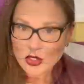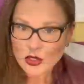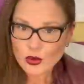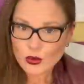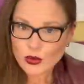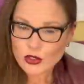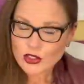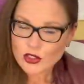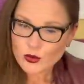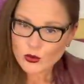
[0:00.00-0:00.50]

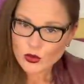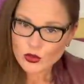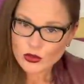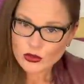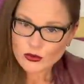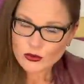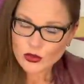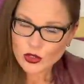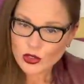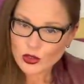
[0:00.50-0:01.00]
Once more,
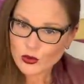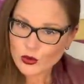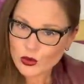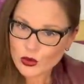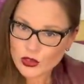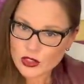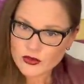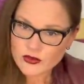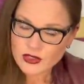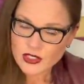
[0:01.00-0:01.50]
all
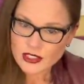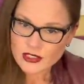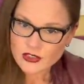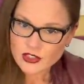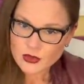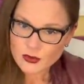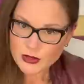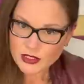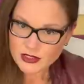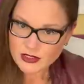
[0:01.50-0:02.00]
rules for
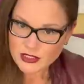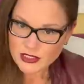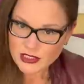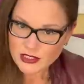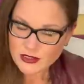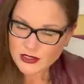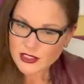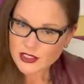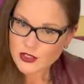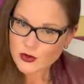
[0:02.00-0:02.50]

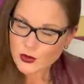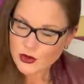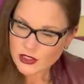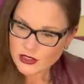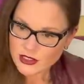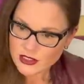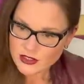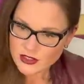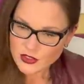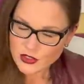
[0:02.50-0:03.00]
eligibility as well
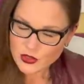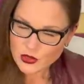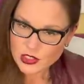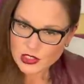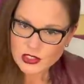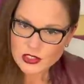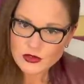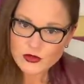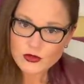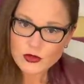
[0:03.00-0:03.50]
as
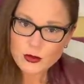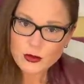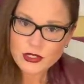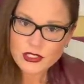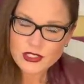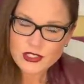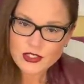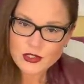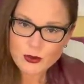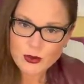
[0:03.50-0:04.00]
instructions for
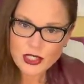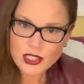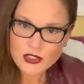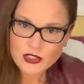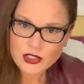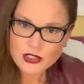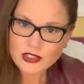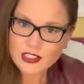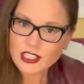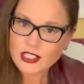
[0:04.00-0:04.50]

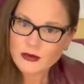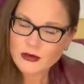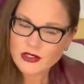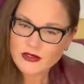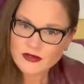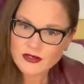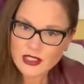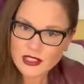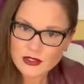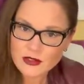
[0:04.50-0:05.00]
participation can be
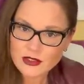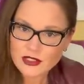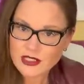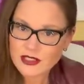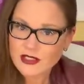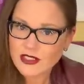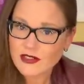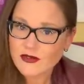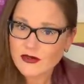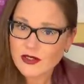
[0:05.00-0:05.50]
found
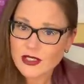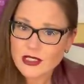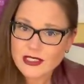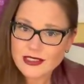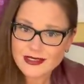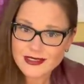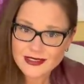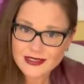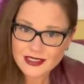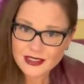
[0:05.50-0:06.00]
in that very
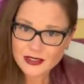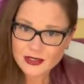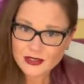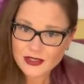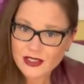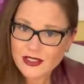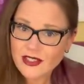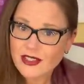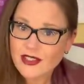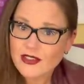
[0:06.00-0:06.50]
detailed,
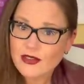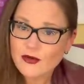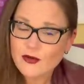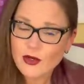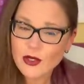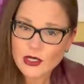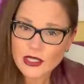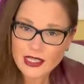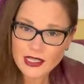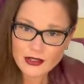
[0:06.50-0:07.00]

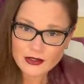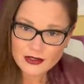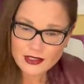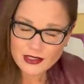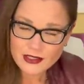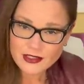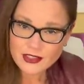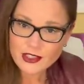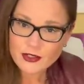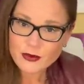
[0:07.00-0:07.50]
very
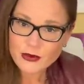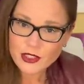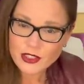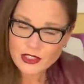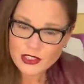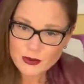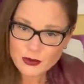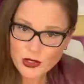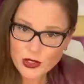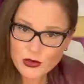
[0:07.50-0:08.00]
outlined
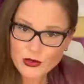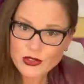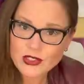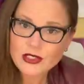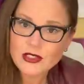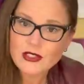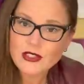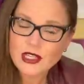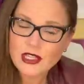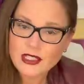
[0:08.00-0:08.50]
community post,
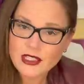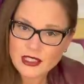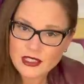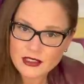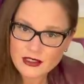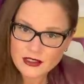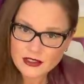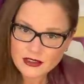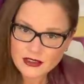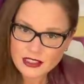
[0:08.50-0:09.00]

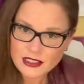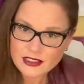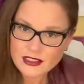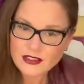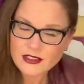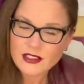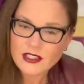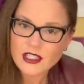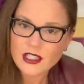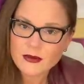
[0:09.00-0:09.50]
again, linked in
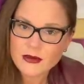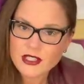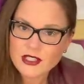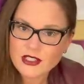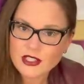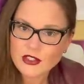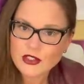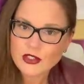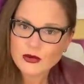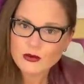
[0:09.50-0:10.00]
the comment
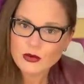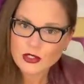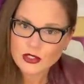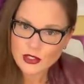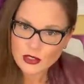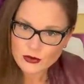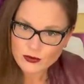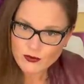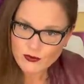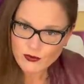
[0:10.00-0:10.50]
section
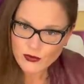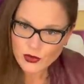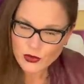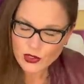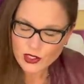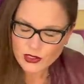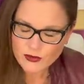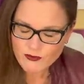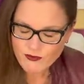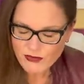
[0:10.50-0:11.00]
below,
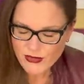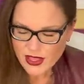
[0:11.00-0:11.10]
okay?